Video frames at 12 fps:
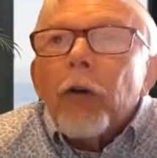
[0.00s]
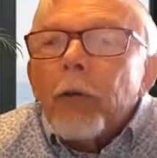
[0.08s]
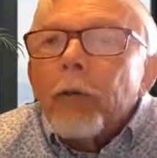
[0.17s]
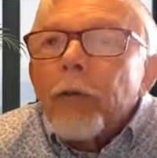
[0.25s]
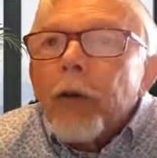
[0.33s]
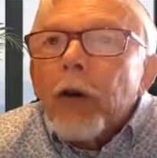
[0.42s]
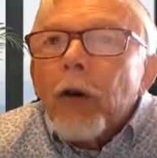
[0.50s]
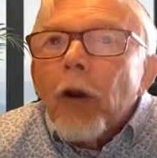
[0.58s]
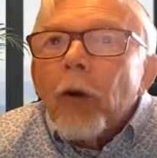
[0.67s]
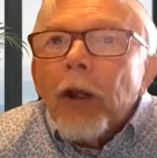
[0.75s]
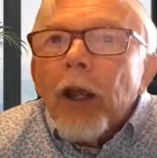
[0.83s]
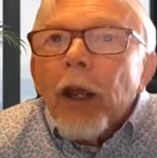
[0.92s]
So
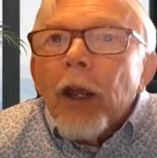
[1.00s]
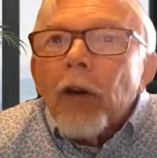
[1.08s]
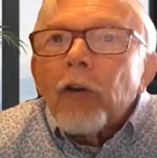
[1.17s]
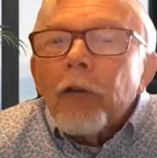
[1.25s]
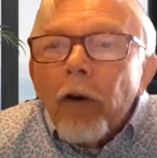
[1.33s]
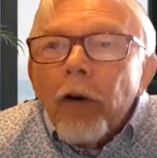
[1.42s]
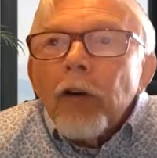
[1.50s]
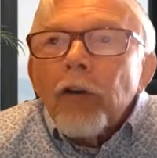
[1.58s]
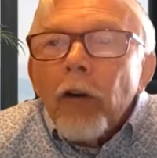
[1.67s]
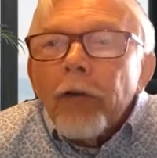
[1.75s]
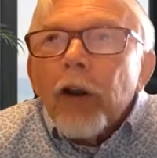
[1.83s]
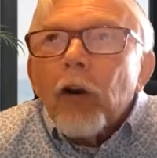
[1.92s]
it
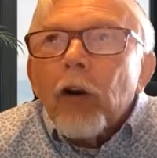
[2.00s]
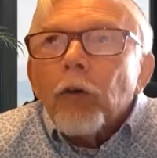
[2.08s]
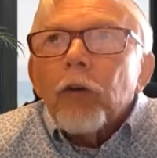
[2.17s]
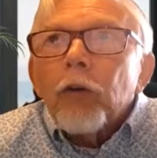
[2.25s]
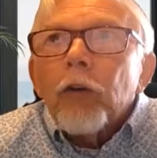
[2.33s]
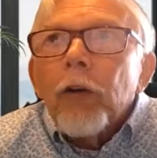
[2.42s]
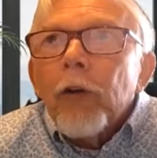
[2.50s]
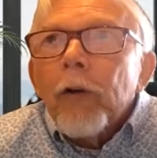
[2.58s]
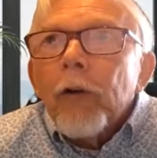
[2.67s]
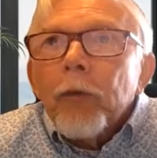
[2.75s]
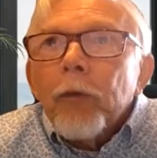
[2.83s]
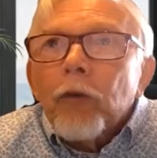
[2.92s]
is very
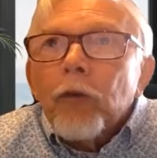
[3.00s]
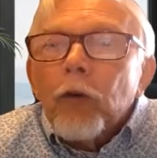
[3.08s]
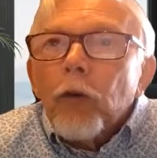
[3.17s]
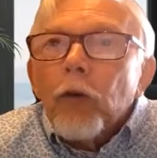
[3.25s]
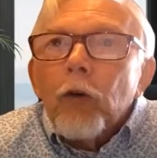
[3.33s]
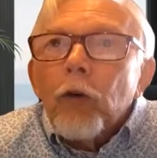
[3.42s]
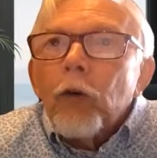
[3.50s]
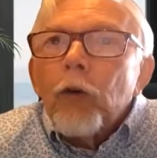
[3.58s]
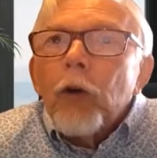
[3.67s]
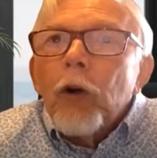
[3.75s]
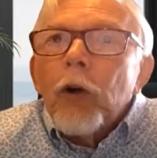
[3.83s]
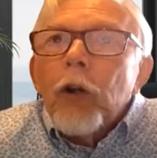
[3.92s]
difficult
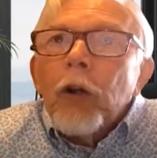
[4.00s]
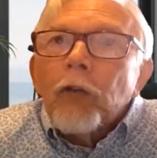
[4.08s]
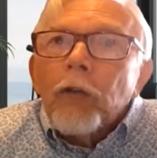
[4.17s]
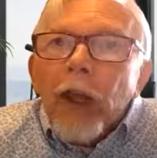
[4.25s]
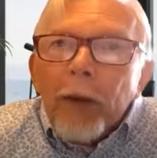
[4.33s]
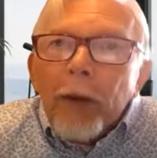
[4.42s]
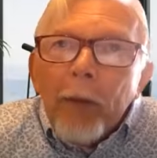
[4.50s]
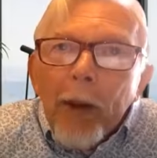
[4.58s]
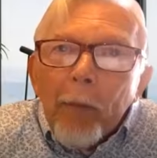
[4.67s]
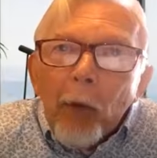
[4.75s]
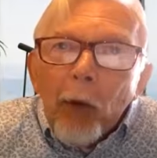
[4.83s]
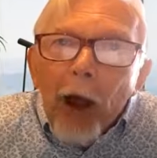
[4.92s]
to
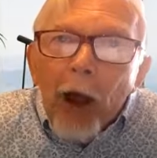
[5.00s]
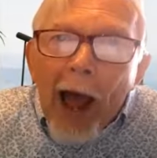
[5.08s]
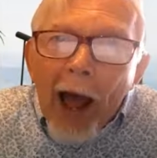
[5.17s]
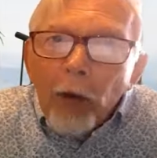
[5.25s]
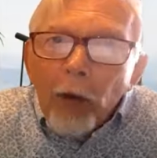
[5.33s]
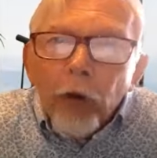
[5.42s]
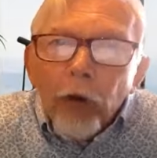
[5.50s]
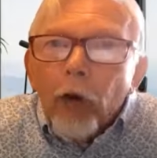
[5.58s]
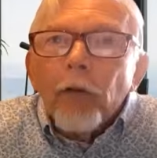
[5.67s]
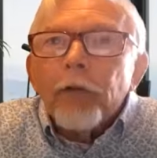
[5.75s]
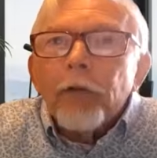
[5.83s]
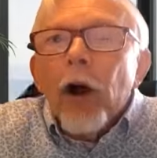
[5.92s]
take people
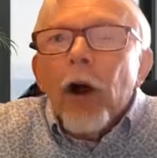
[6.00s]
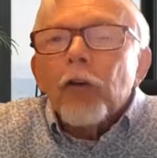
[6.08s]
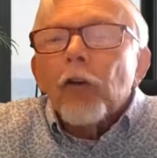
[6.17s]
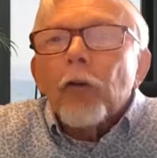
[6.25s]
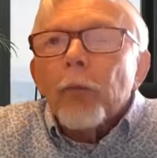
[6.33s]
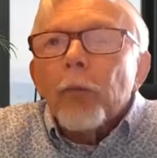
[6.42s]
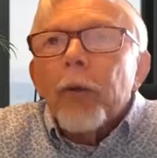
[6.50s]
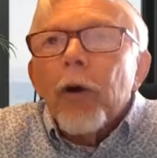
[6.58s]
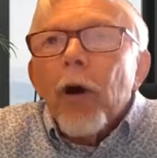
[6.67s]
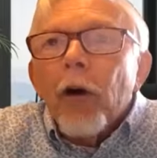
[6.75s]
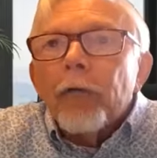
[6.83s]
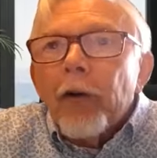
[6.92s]
out of a
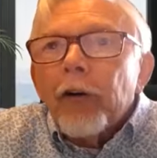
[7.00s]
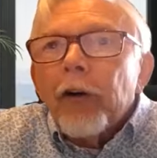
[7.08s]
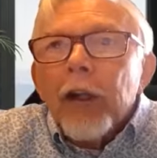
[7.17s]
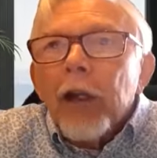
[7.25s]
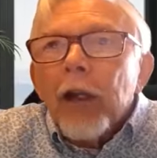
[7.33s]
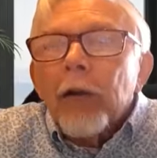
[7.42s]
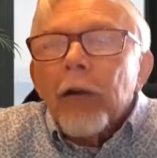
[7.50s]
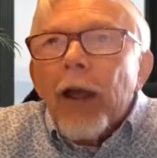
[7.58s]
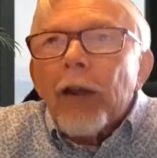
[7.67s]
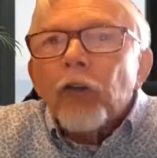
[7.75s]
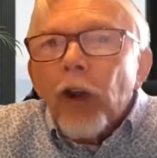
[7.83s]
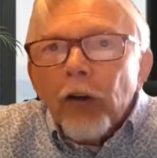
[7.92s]
group, a
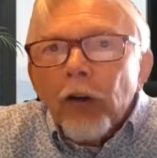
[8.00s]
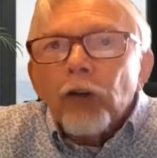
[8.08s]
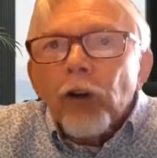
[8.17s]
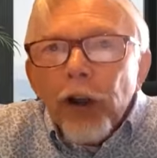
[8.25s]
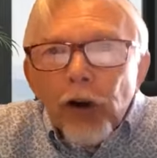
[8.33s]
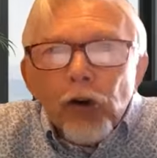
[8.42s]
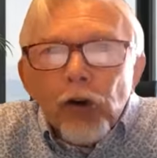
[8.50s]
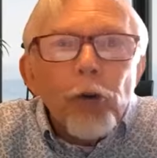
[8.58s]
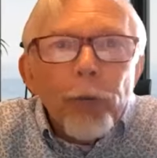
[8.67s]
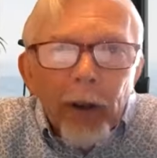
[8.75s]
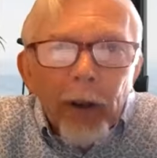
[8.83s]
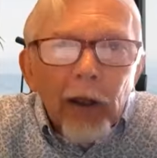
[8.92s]
very
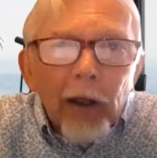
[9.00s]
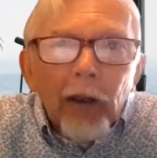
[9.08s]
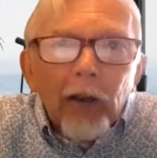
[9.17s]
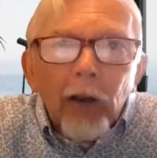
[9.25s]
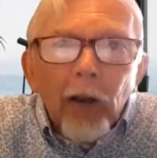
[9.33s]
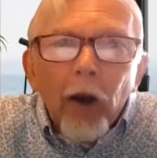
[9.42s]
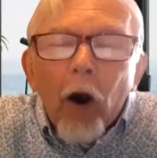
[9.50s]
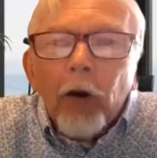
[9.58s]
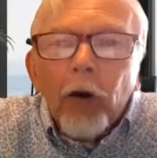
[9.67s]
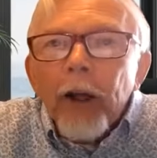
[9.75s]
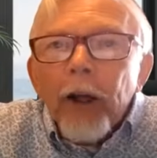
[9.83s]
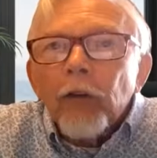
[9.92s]
intensely group
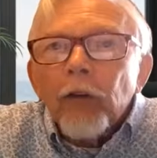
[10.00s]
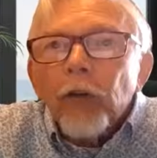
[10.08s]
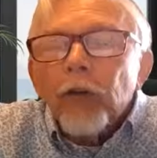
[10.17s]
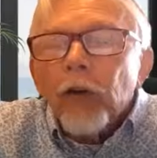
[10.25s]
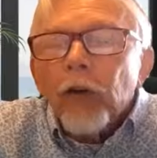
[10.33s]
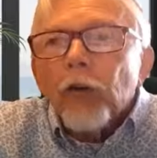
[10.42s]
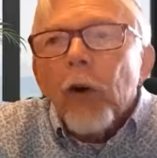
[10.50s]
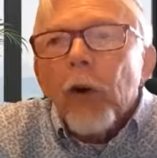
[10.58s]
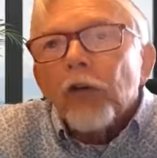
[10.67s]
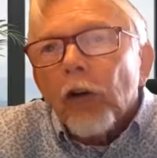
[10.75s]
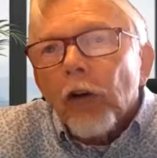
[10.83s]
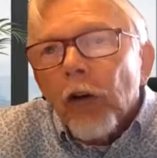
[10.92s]
oriented
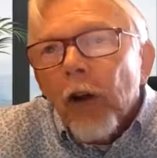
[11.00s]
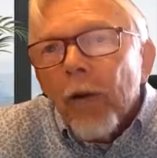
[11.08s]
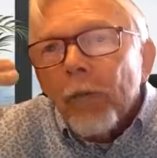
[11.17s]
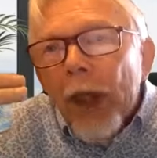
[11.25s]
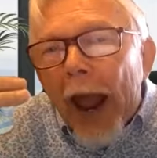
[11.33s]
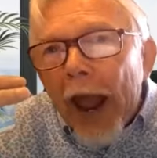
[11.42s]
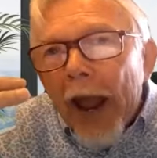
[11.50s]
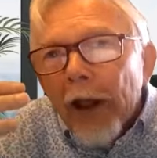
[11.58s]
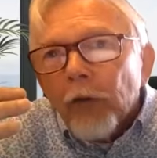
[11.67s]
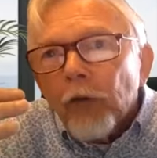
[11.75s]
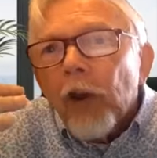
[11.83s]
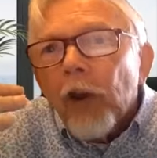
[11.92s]
situation,
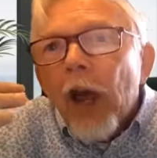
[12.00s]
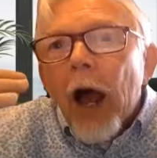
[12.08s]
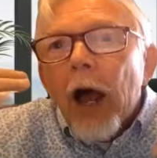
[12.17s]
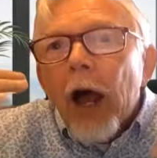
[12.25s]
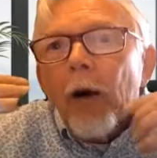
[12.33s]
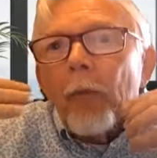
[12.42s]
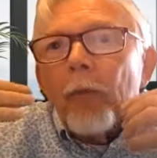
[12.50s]
and